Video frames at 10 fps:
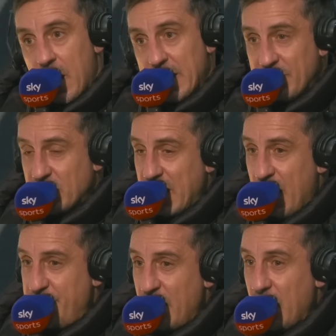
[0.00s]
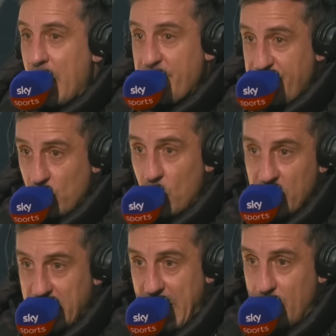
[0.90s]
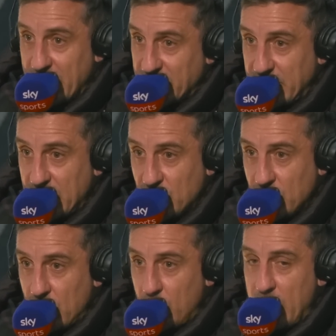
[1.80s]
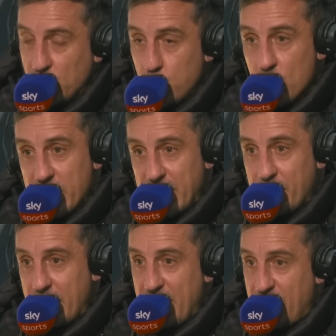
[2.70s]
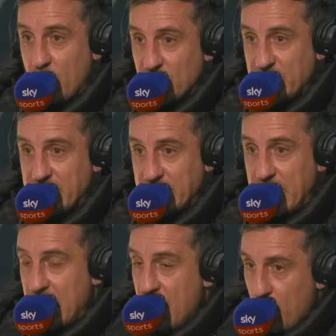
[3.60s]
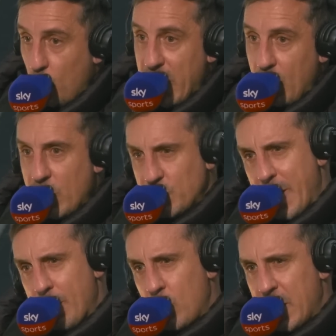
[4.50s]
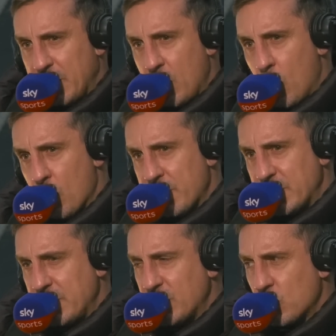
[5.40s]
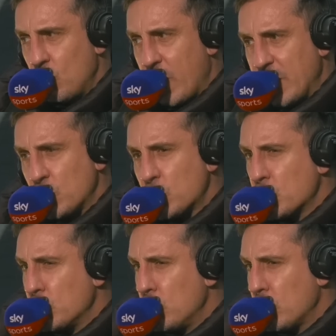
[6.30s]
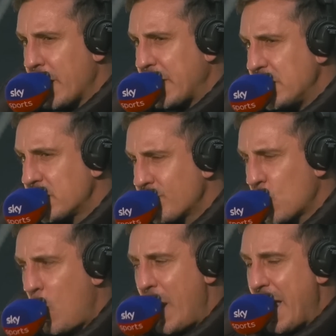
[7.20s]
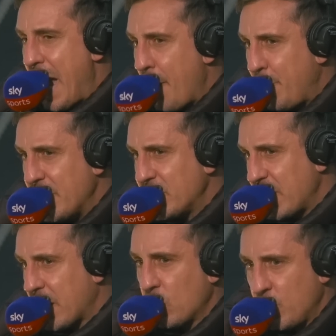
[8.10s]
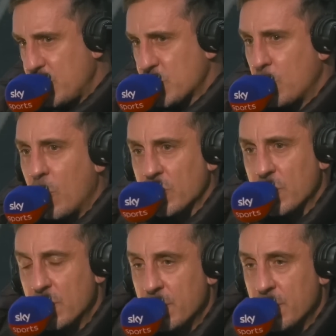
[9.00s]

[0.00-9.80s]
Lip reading: And I have to say, I felt that before the game when I said it to you. It's worrying me if I was City, the way in which Pep Guardiola is in some ways just doesn't look like he's quite happy and settled with the squad.